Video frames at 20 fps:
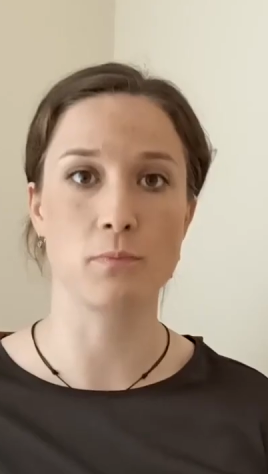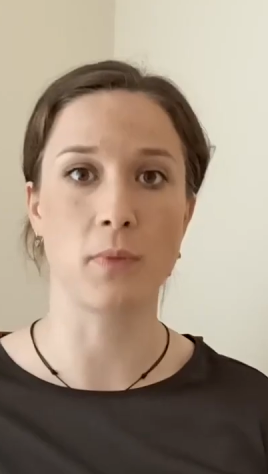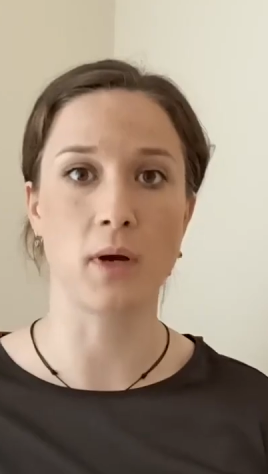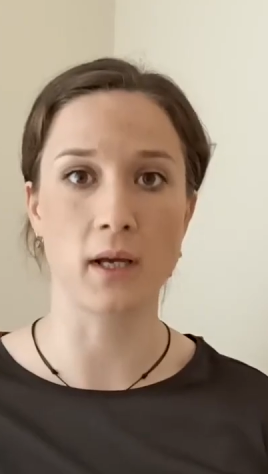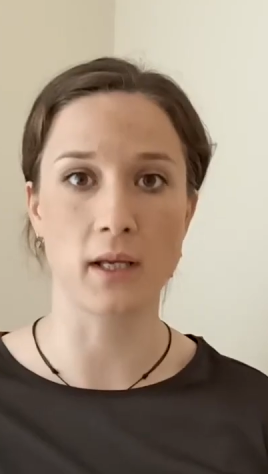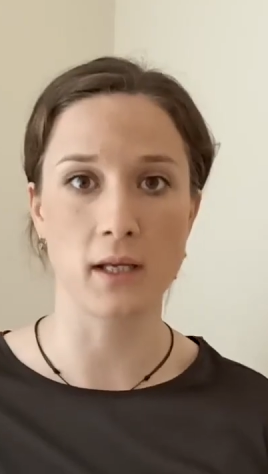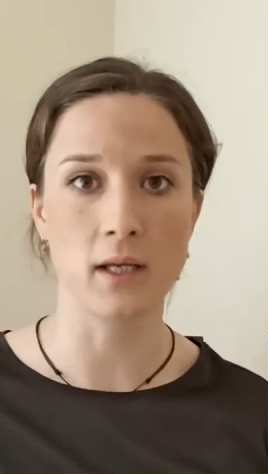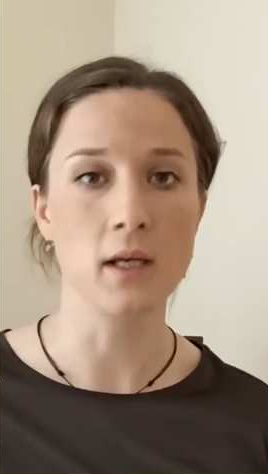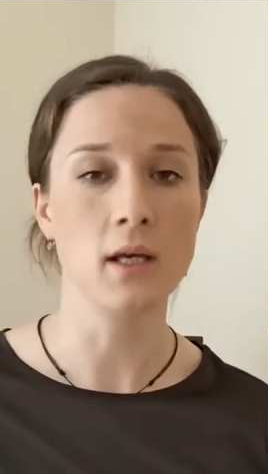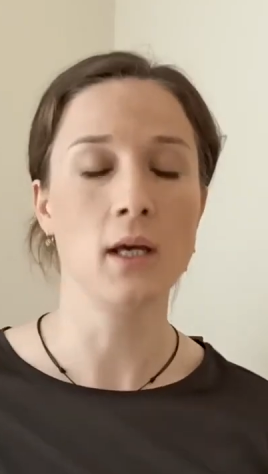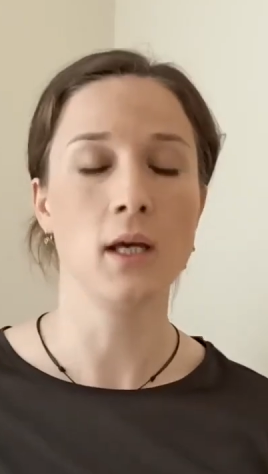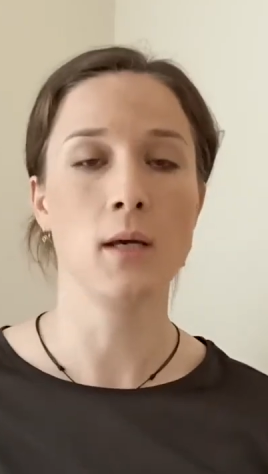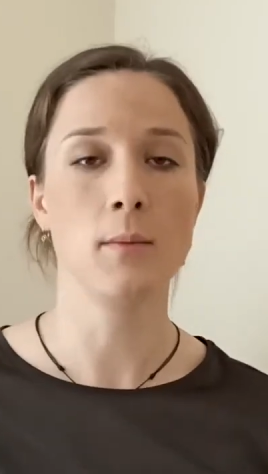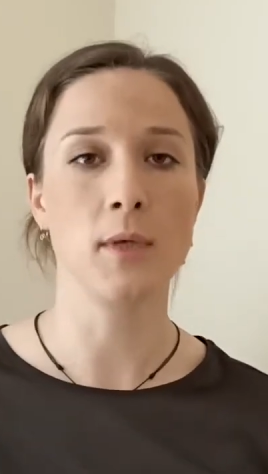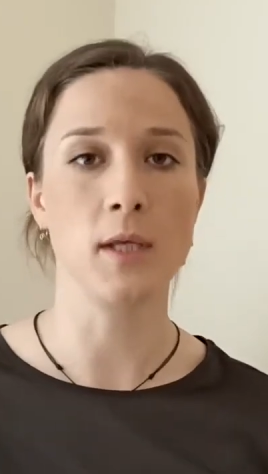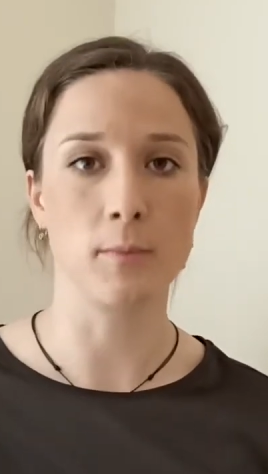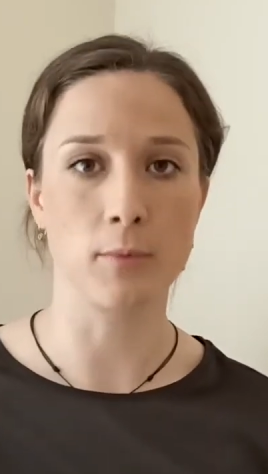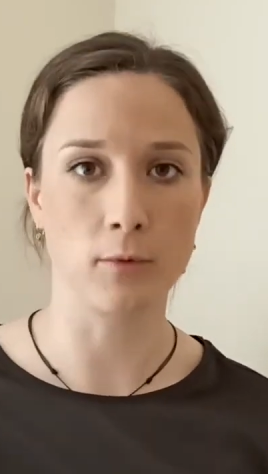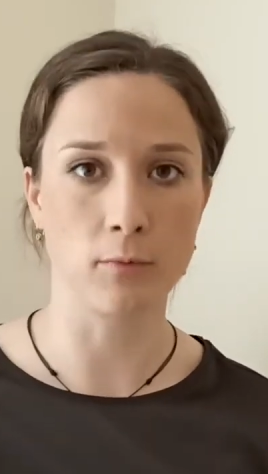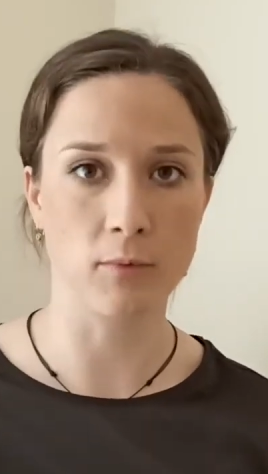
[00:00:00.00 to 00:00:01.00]
by
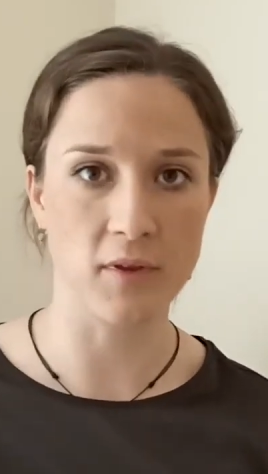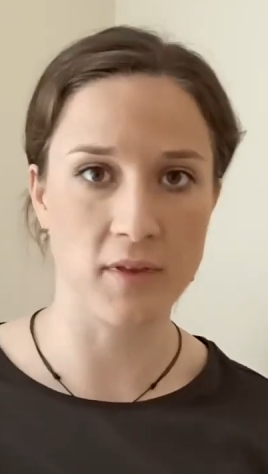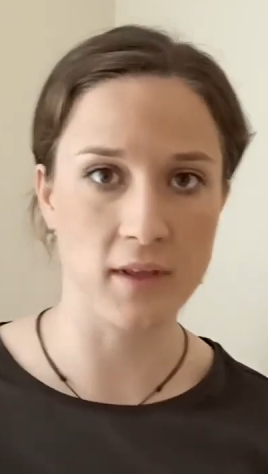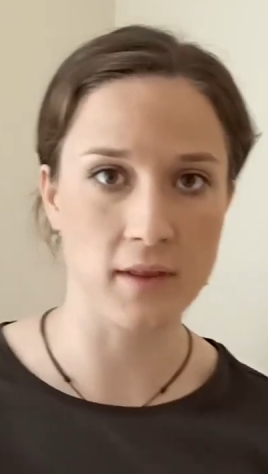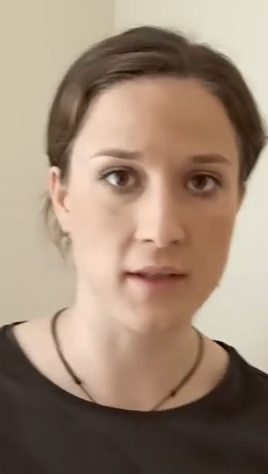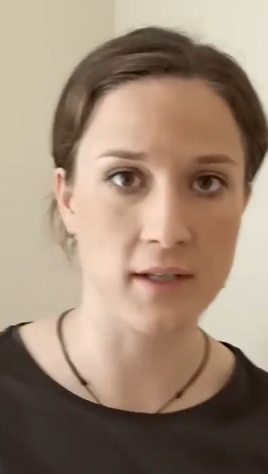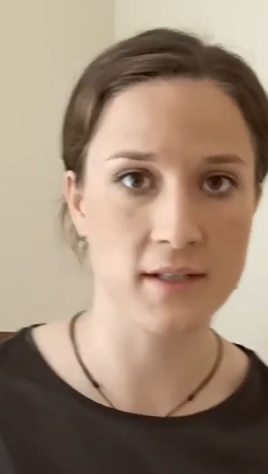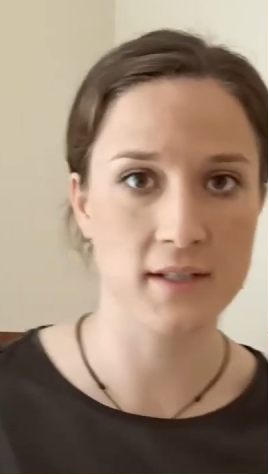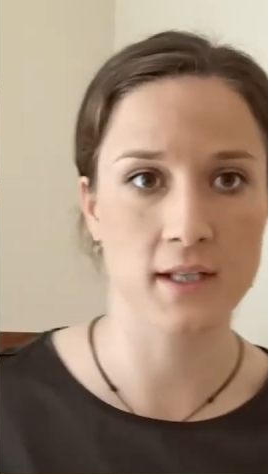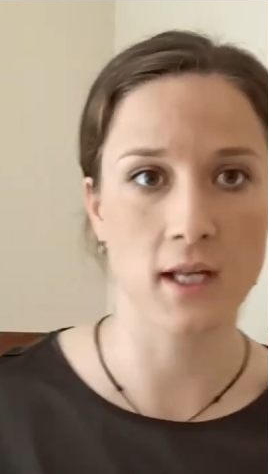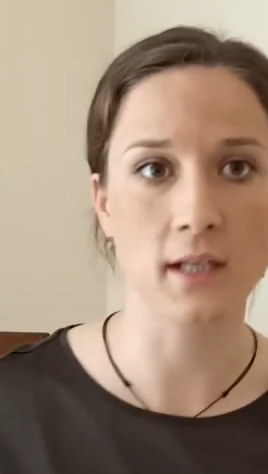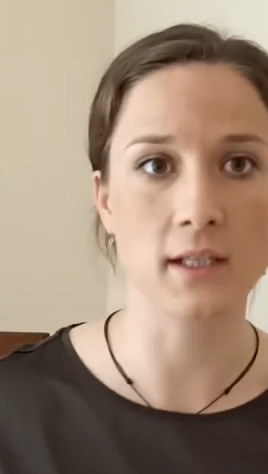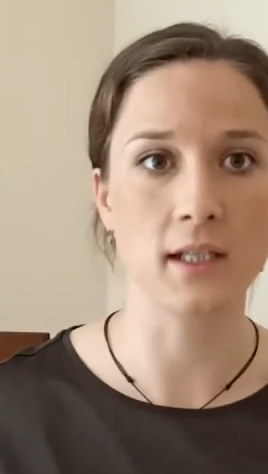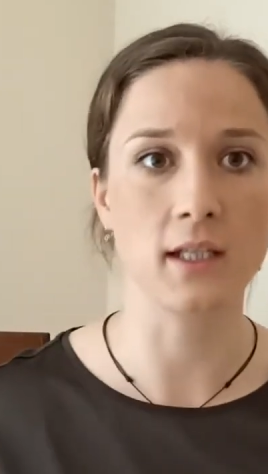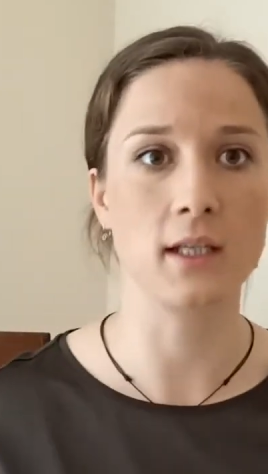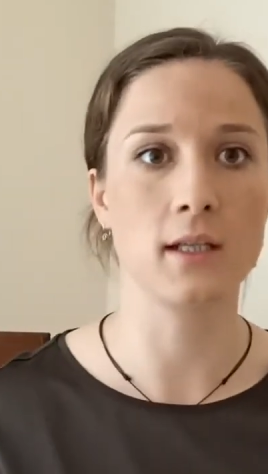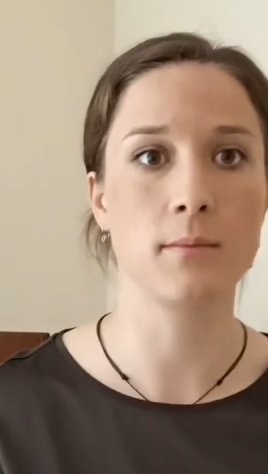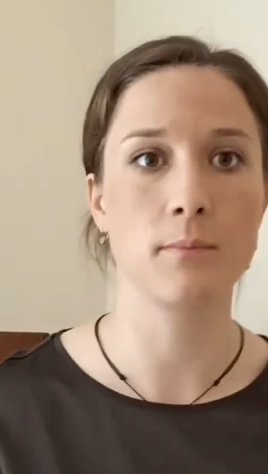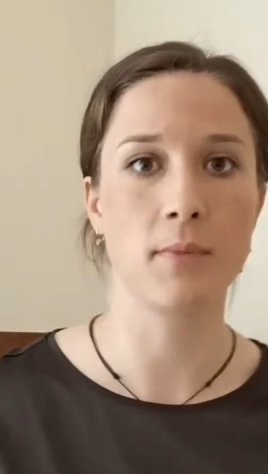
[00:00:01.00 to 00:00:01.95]
people within the study,